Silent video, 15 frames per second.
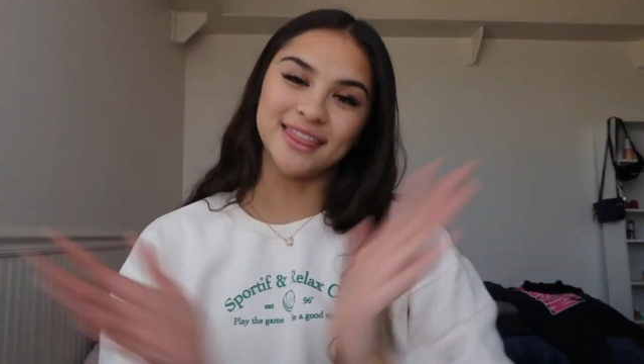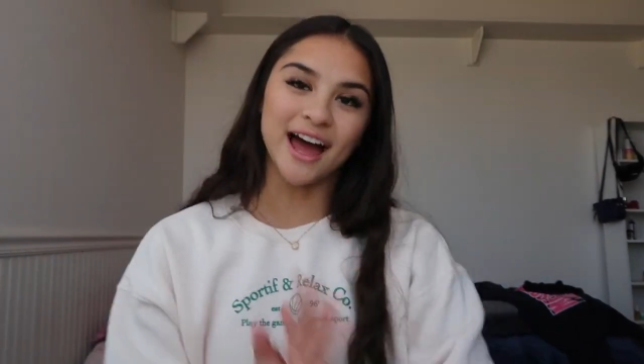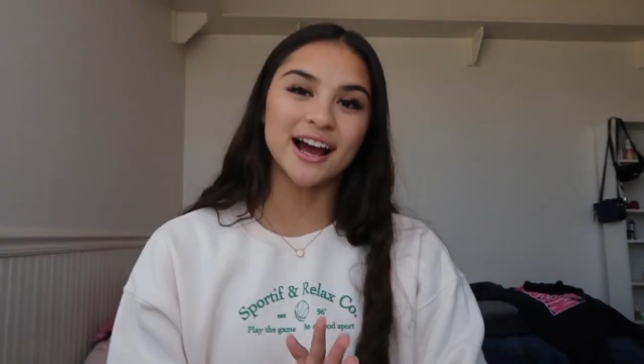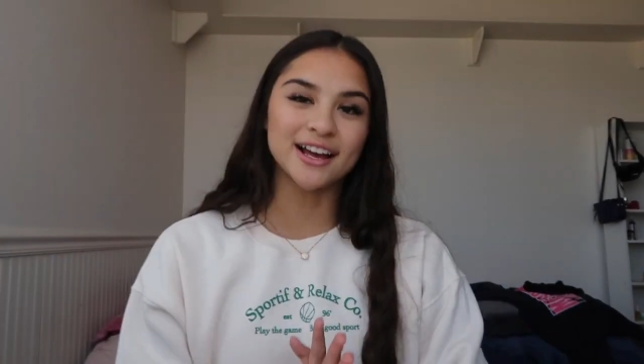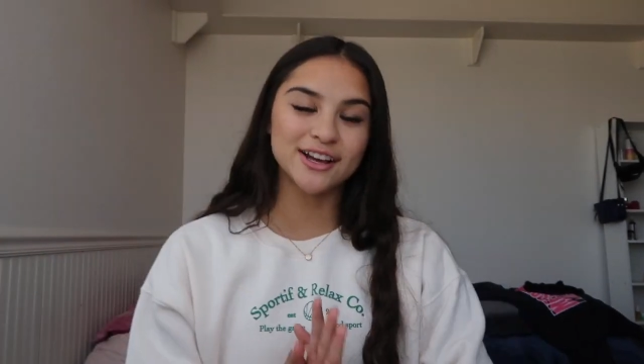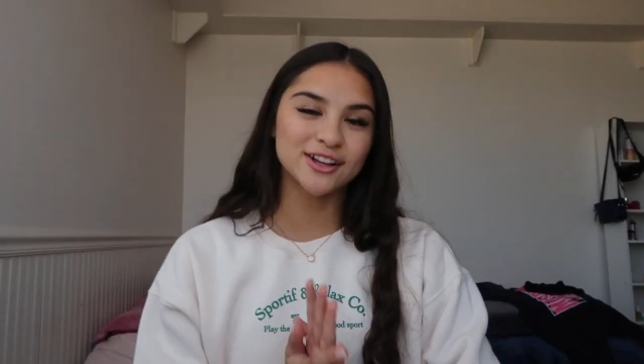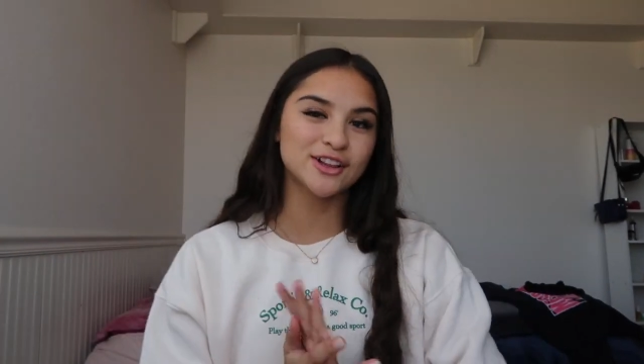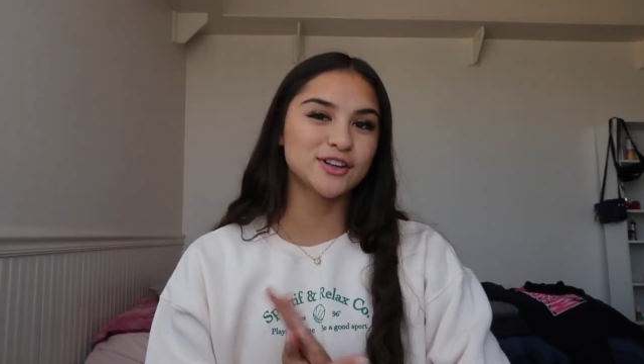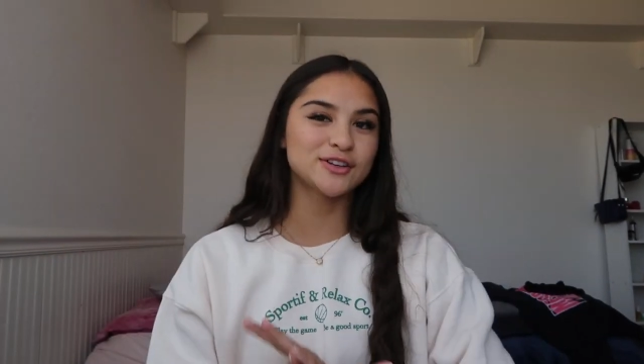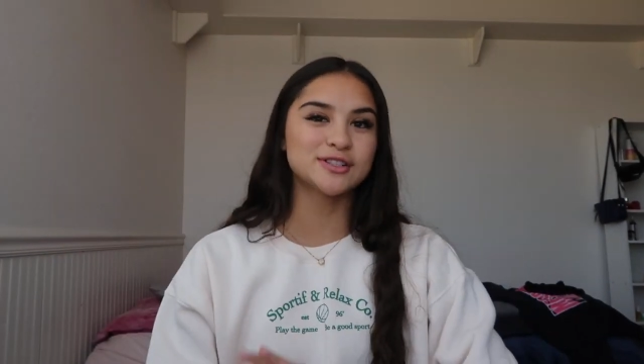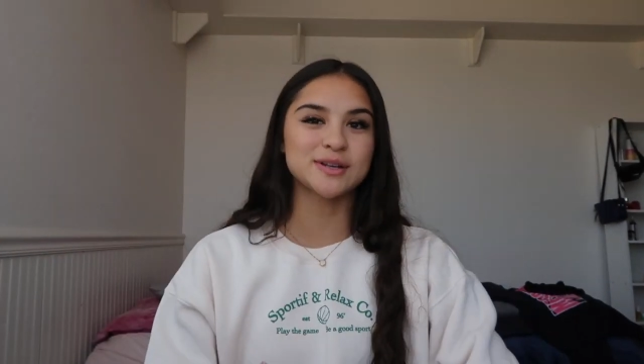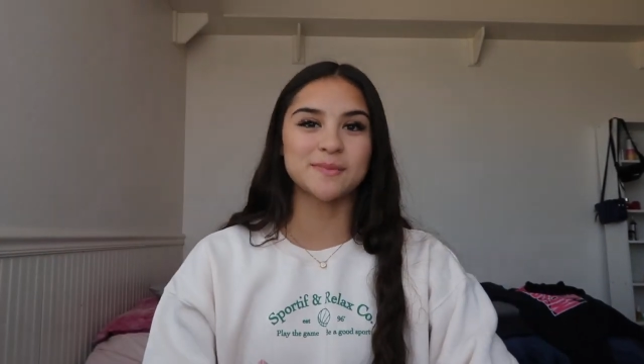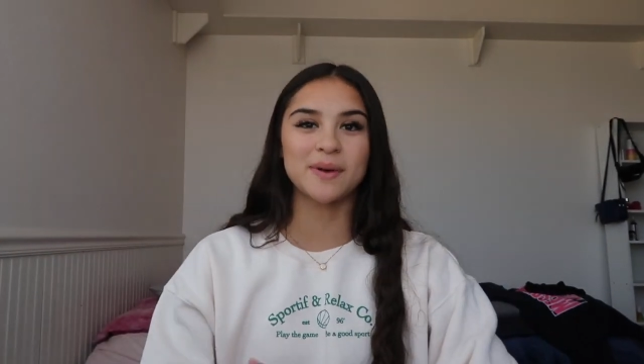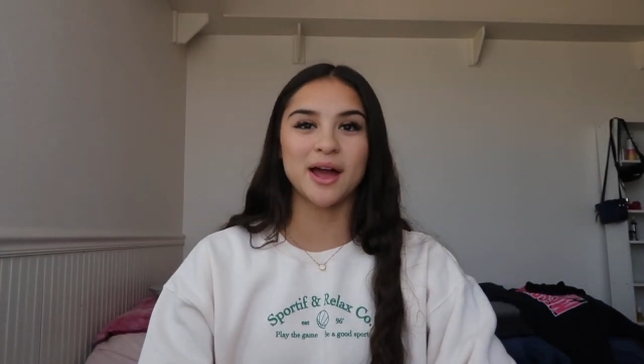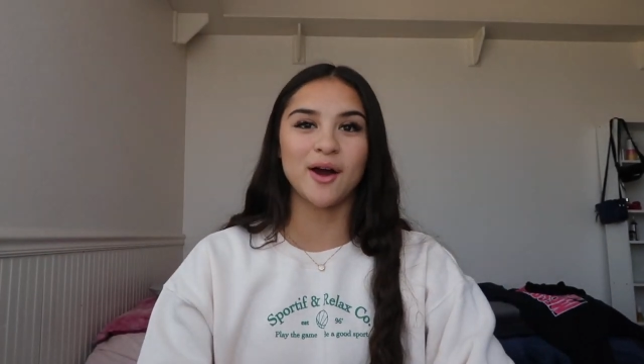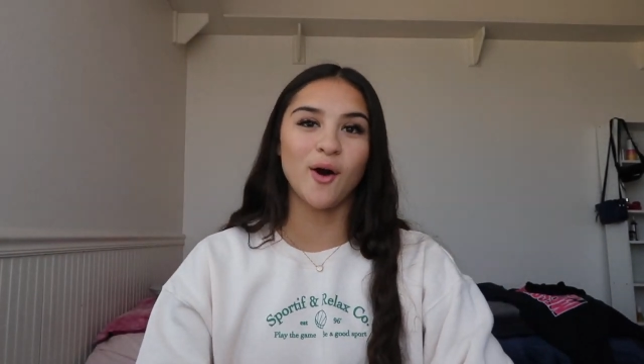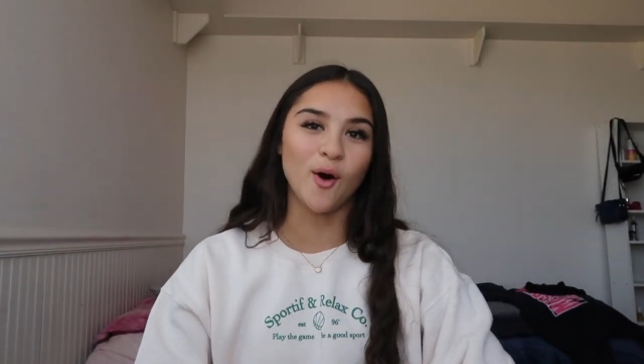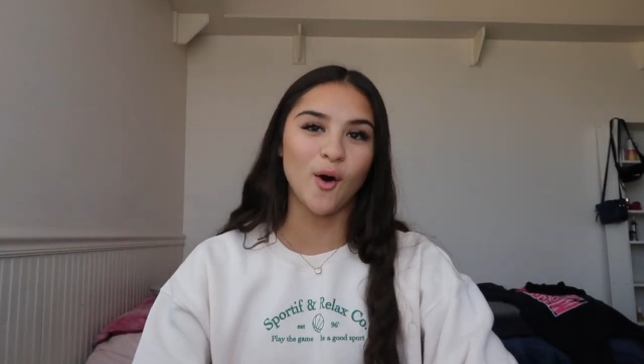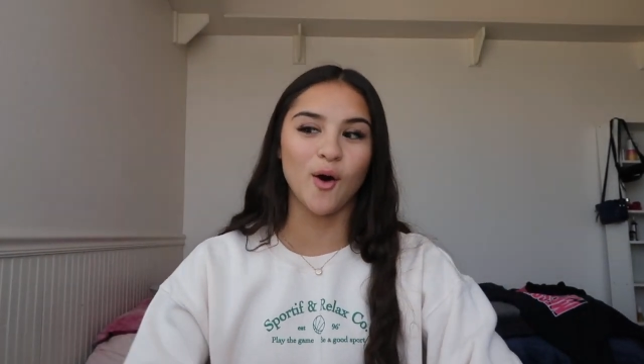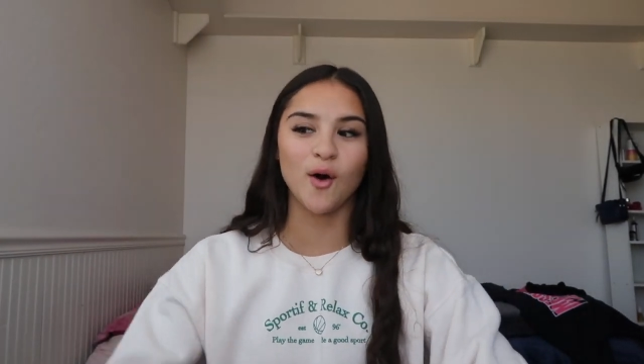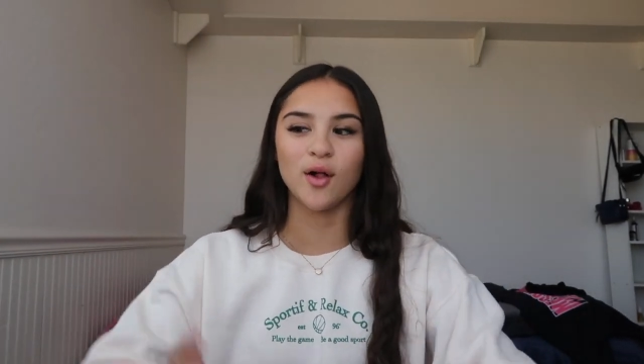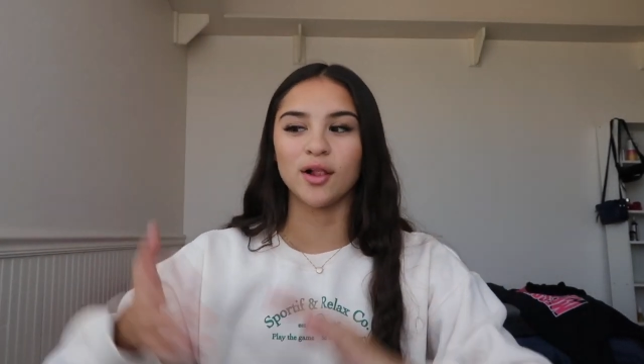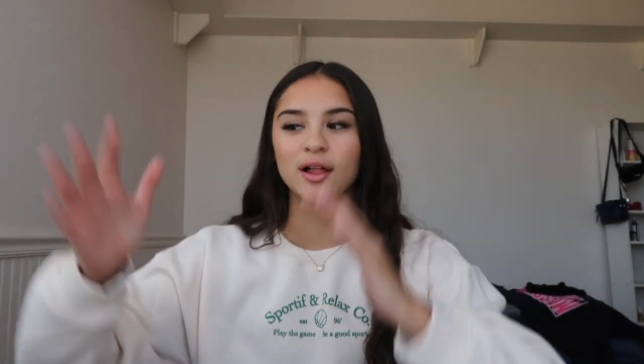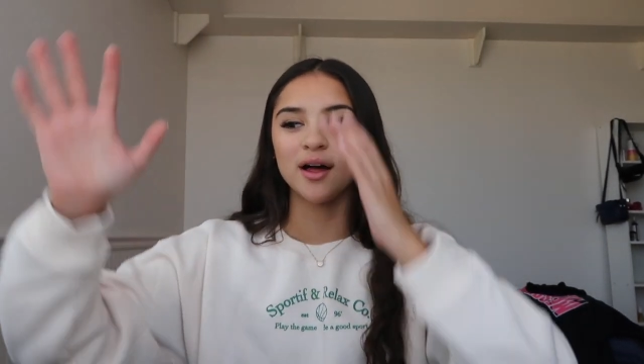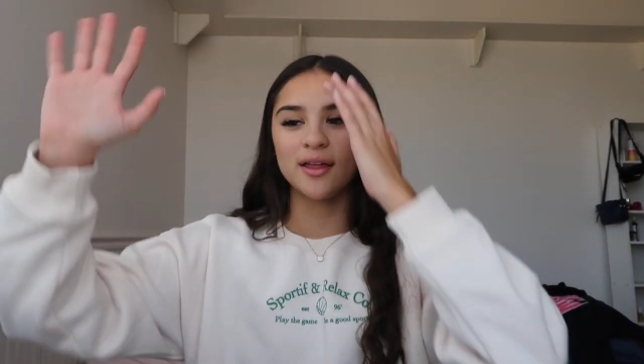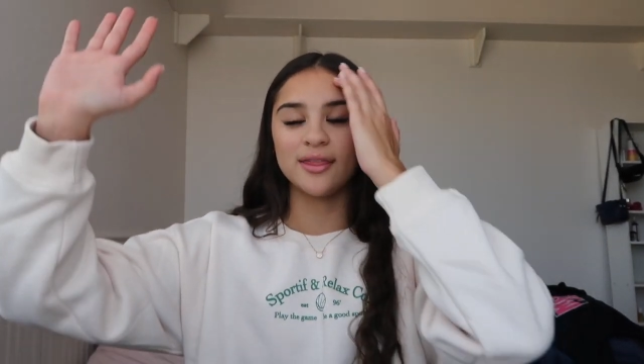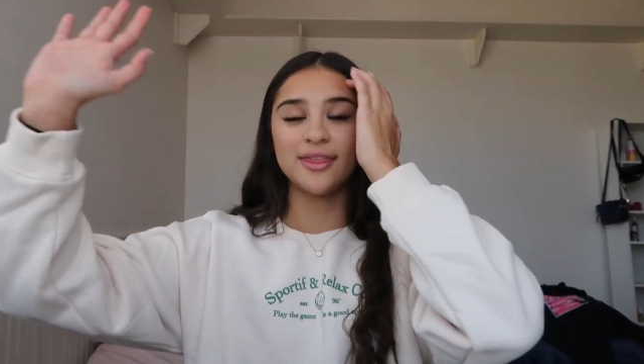That concludes my haul